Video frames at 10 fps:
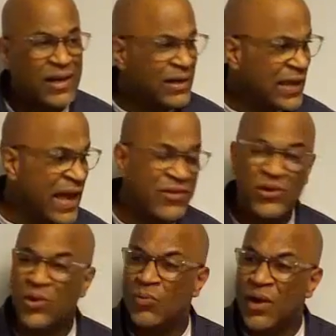gathering
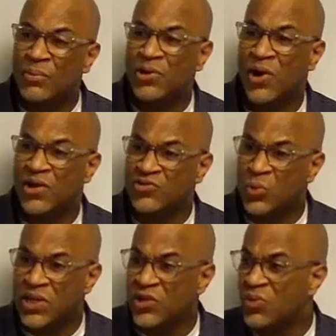on webinars,
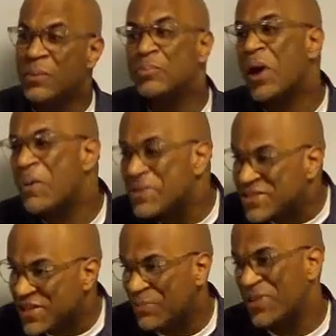when you are promised
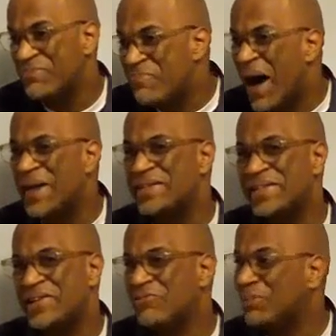something by
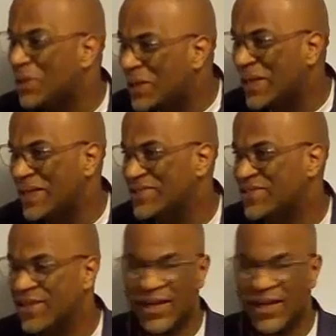SEO plugins